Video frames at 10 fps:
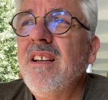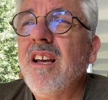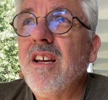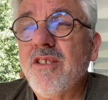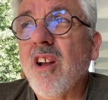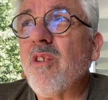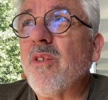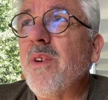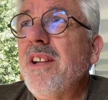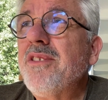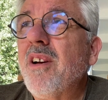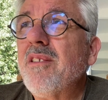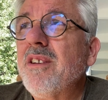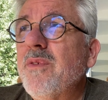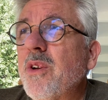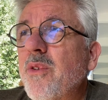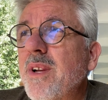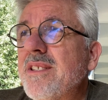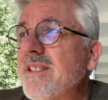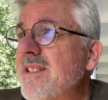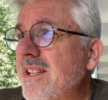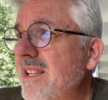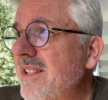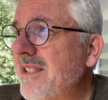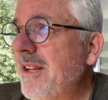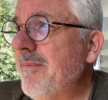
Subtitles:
and granddaughter had very graciously,